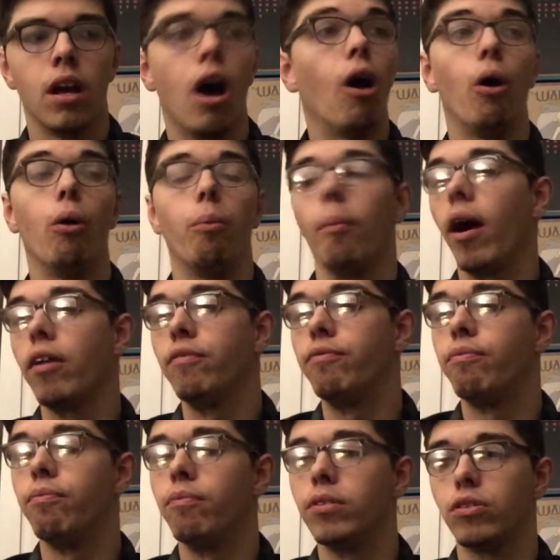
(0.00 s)
some
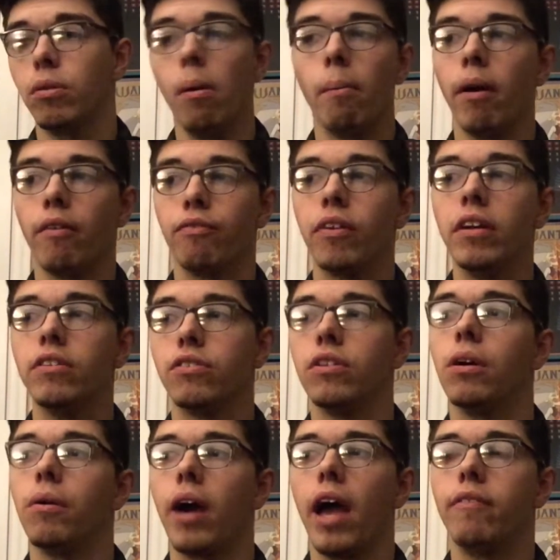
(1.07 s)
of my friends
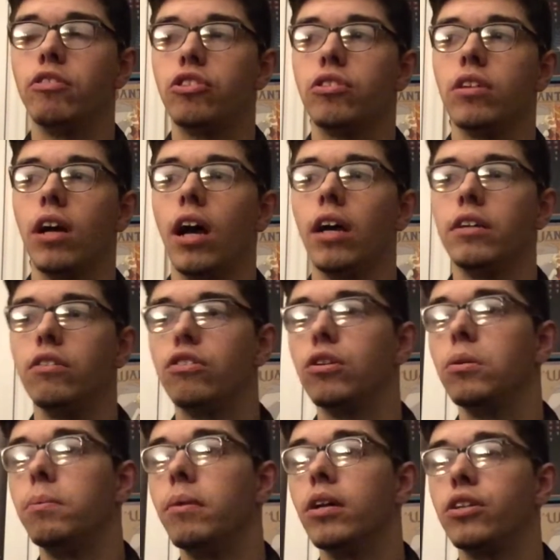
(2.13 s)
know I have a
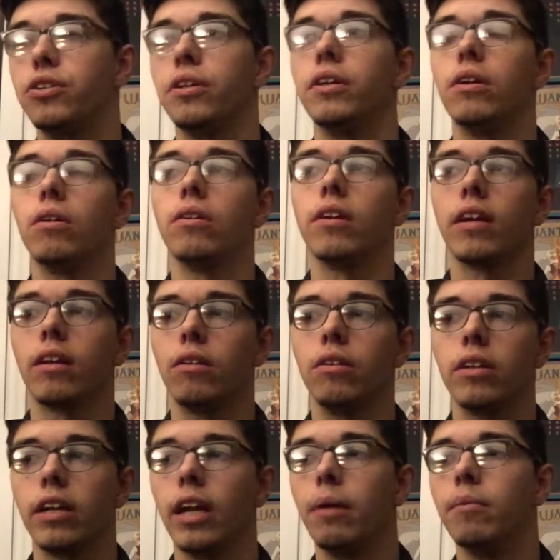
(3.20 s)
YouTube channel,
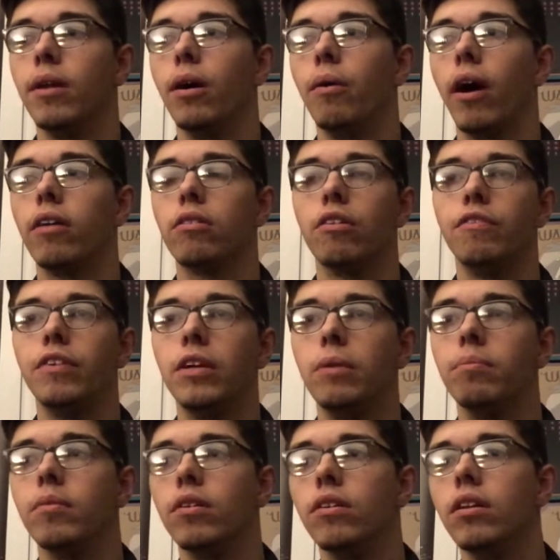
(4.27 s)
including him, though. I don't know if
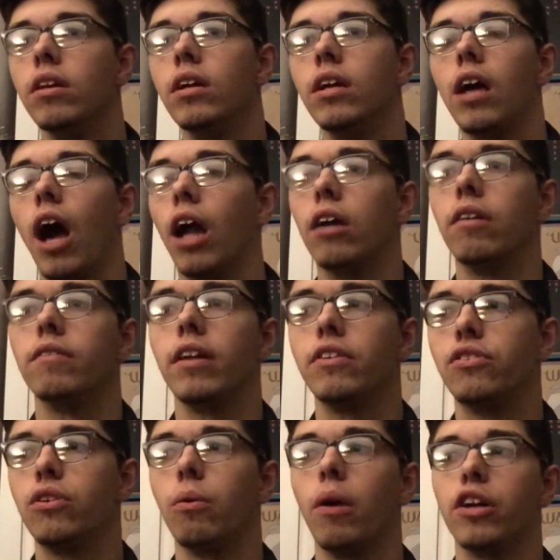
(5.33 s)
they
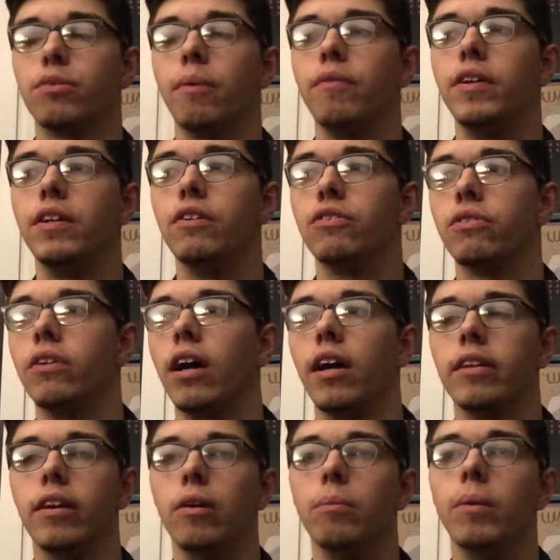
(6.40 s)
still watch my videos or not,
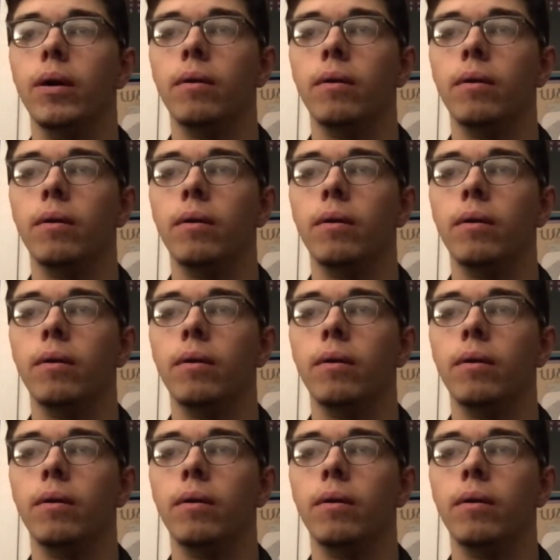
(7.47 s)
though,